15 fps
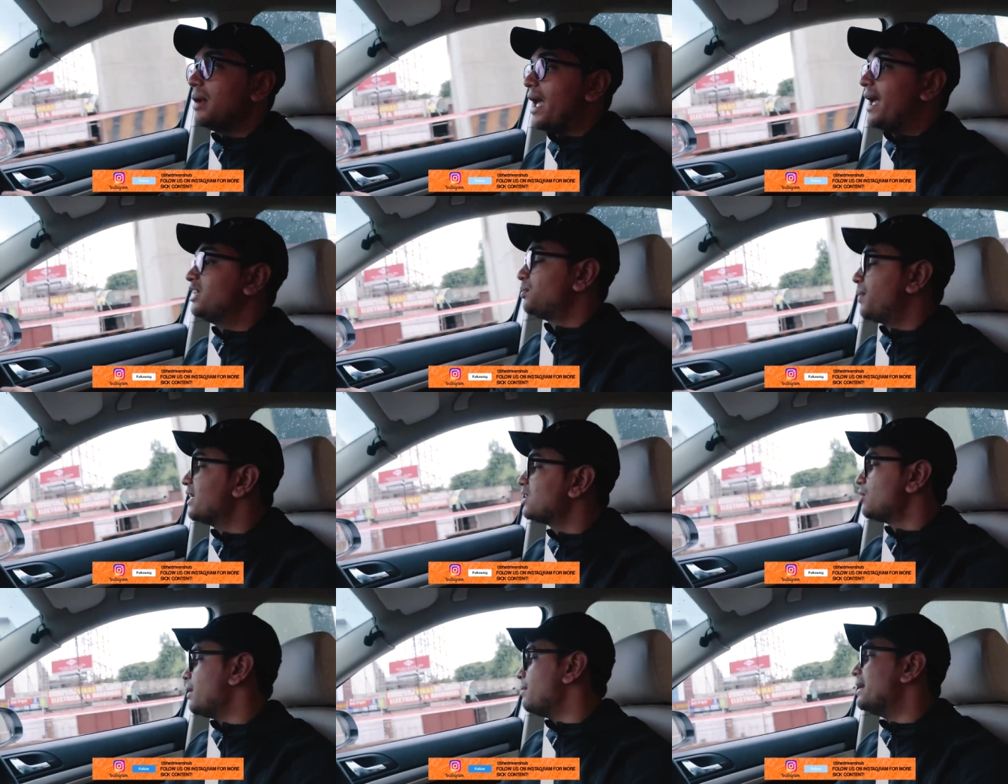
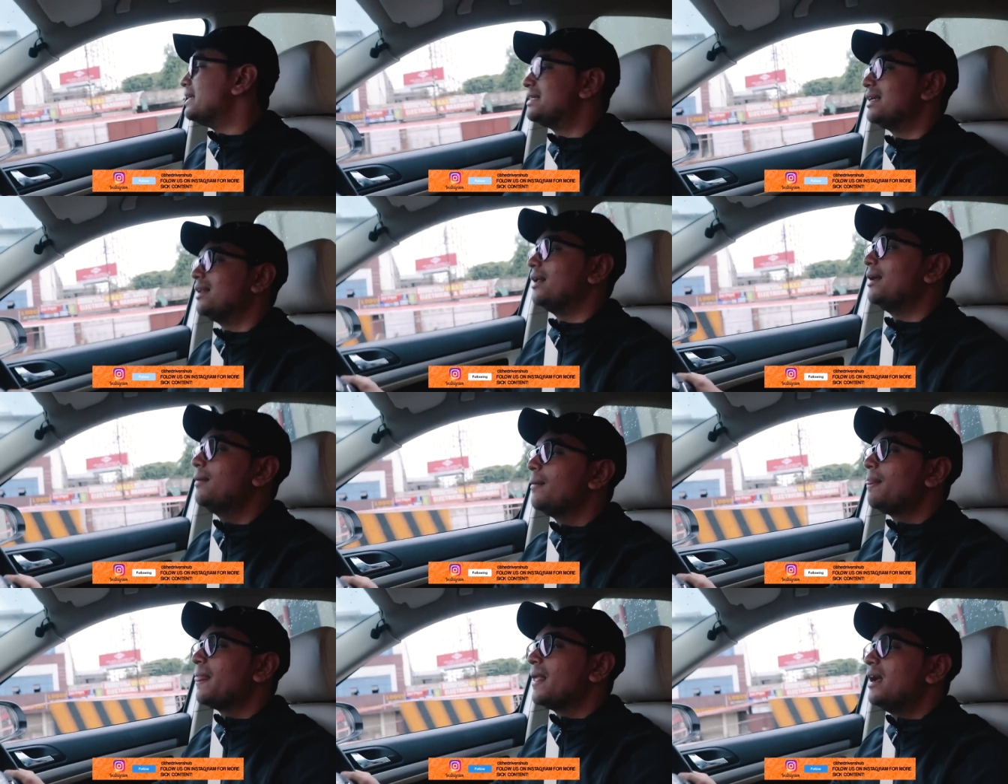expressway basically.
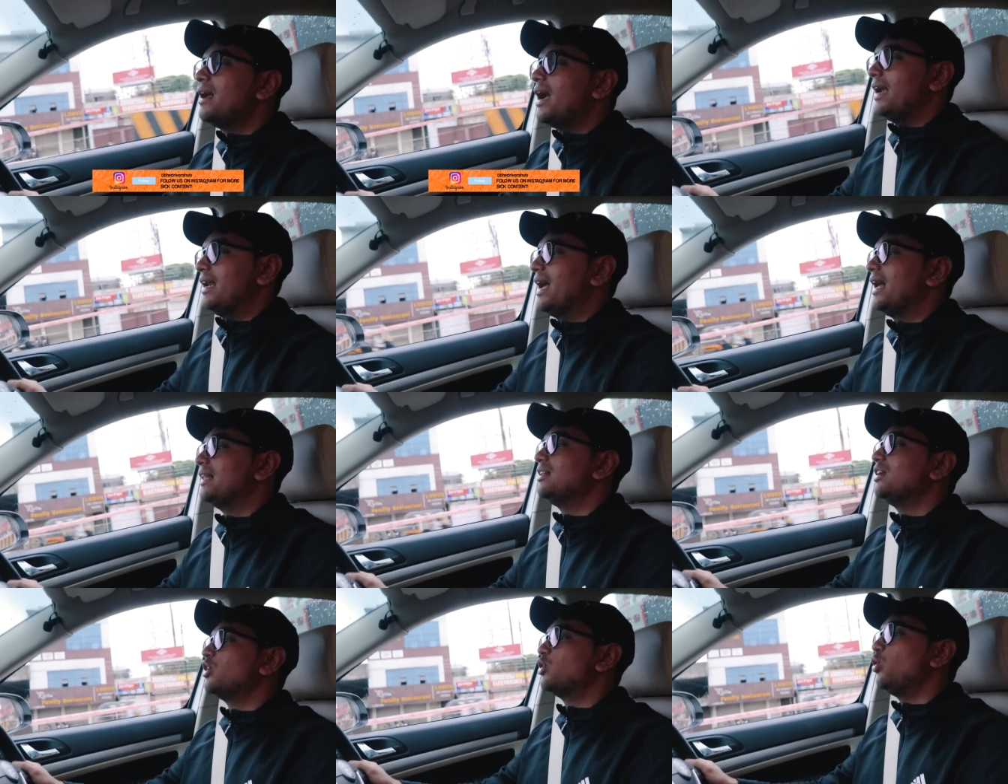And yeah,
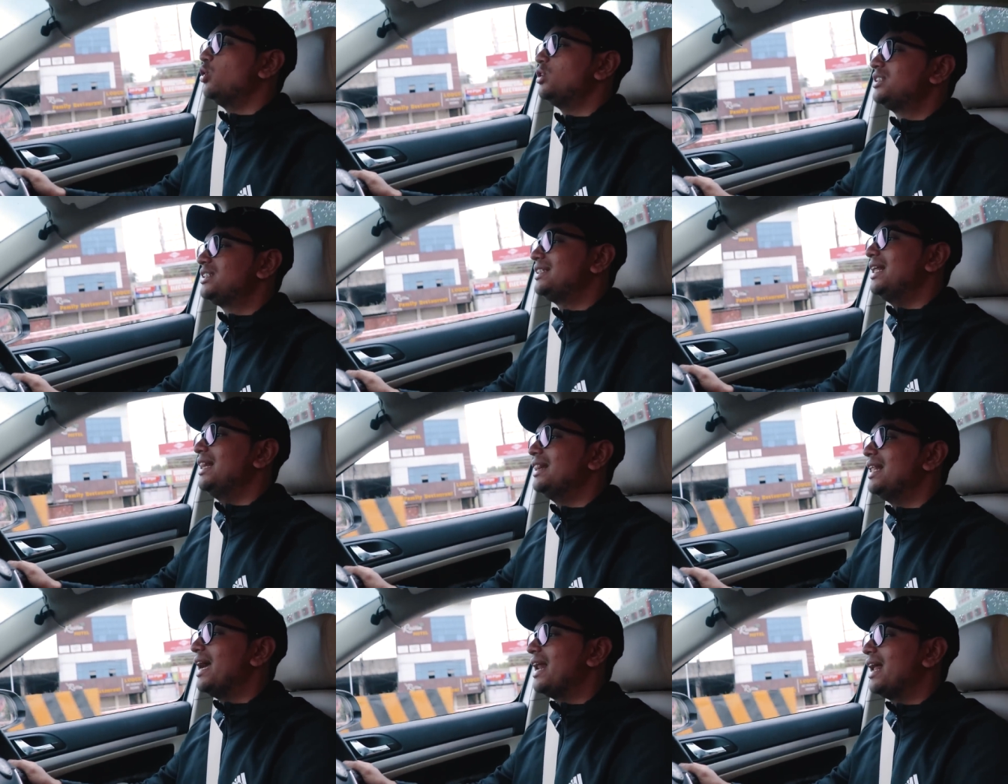the roads
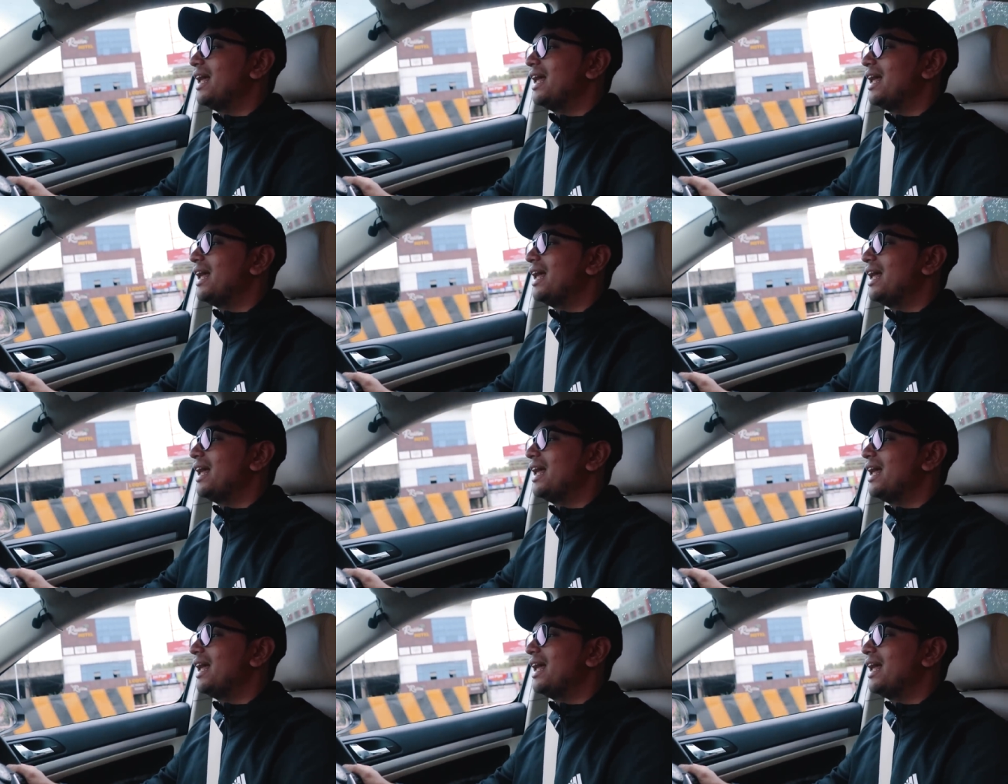still there